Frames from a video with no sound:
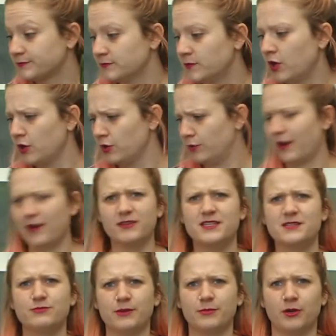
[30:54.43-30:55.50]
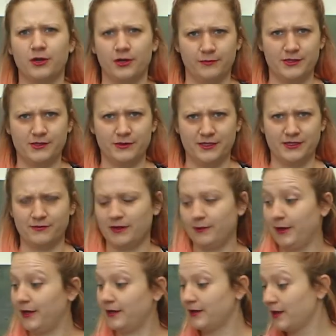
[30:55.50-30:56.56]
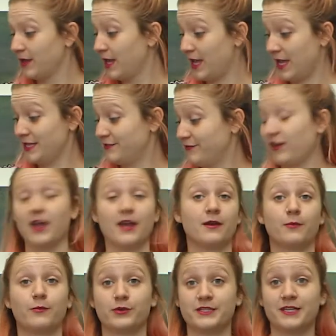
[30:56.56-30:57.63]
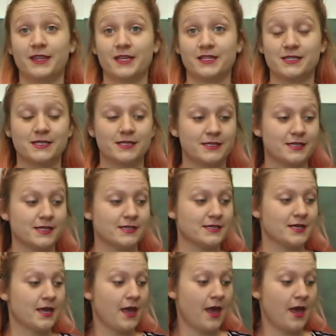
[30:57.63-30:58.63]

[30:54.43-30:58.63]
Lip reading: No, I did repot him, so it doesn't really matter. It's fine. Pretend that doesn't exist.